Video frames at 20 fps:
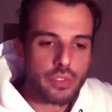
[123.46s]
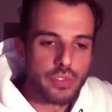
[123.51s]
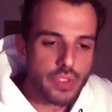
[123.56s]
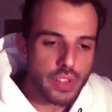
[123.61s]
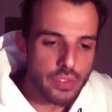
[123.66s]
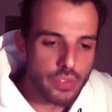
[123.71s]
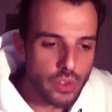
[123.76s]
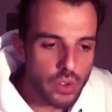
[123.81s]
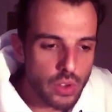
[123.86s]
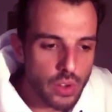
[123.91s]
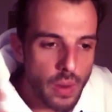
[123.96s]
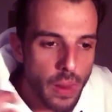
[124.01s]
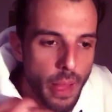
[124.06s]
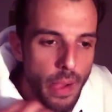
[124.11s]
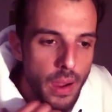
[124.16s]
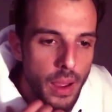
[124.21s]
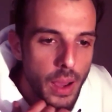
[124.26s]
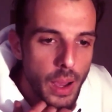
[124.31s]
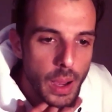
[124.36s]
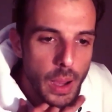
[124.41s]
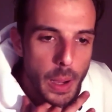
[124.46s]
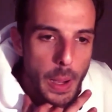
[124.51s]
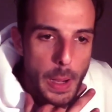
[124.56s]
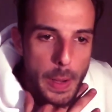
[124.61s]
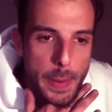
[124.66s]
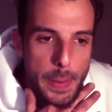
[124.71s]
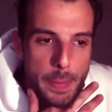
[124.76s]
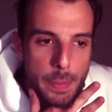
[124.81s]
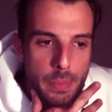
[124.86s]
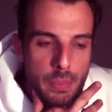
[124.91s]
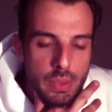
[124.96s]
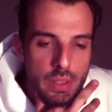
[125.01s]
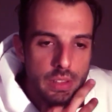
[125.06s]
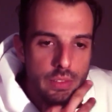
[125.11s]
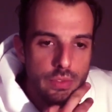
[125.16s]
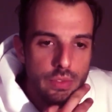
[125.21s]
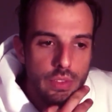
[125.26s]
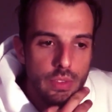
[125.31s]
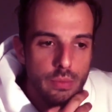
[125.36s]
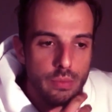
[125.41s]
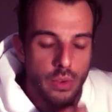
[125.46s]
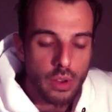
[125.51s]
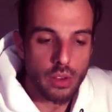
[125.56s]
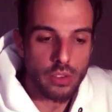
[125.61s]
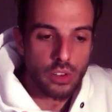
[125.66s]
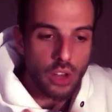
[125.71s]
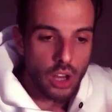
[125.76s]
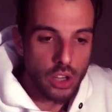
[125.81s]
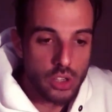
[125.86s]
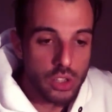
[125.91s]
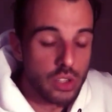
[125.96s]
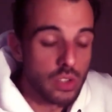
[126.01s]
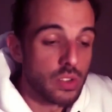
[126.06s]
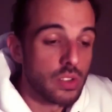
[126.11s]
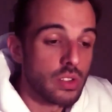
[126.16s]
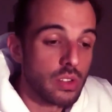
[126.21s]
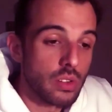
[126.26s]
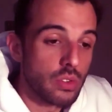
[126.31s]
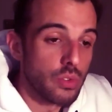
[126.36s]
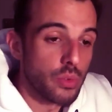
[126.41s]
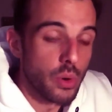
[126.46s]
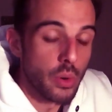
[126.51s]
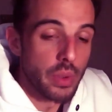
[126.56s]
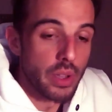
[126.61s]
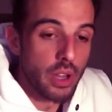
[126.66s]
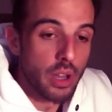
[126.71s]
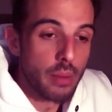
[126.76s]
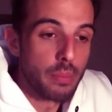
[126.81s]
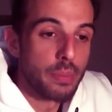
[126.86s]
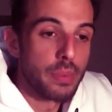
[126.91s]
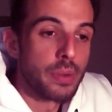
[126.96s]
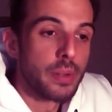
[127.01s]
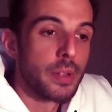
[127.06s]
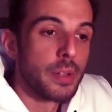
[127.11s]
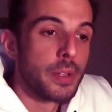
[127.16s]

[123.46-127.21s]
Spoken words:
fever, being nauseous, throwing up,